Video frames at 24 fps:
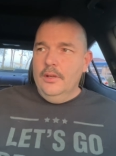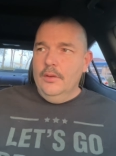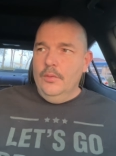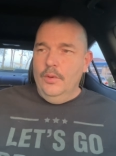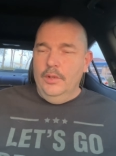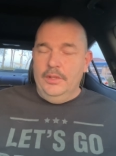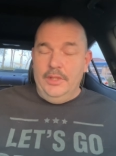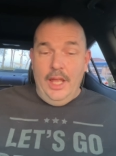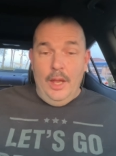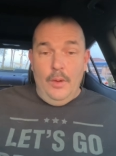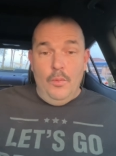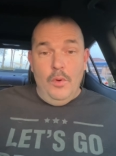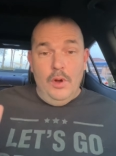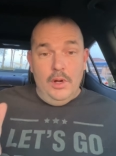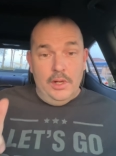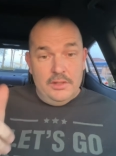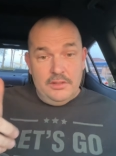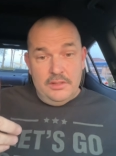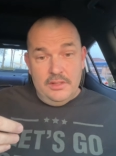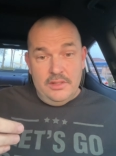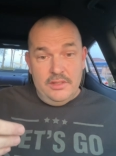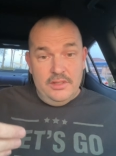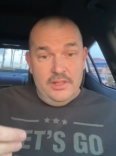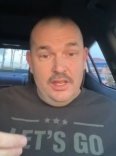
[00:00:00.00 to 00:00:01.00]
what they want us
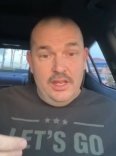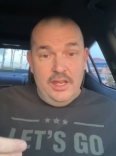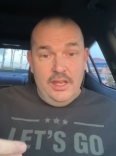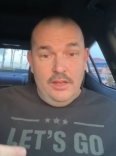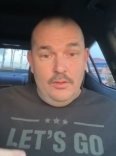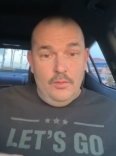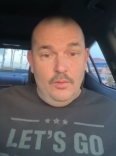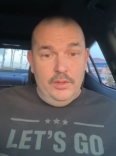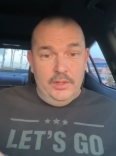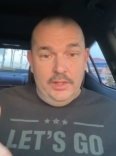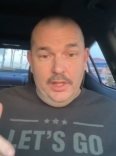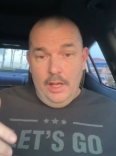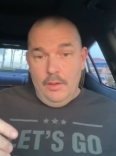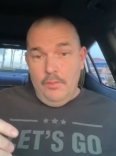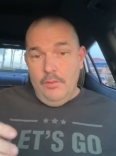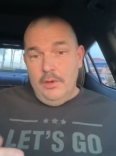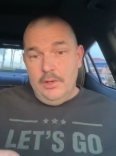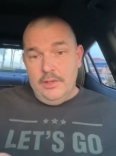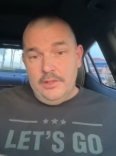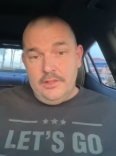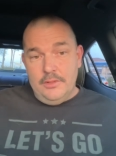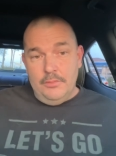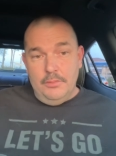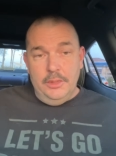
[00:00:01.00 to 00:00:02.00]
to see, what they
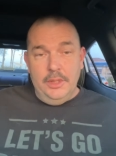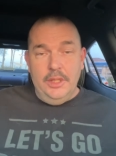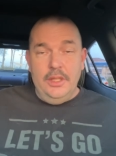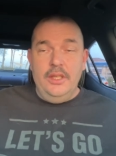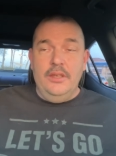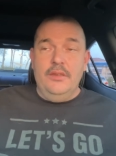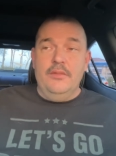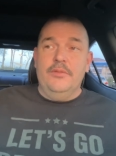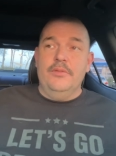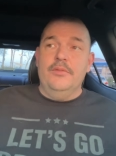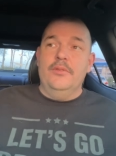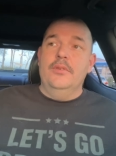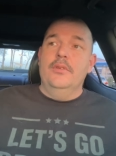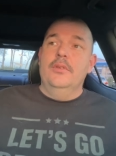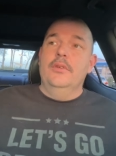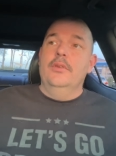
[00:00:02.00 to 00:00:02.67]
want us to believe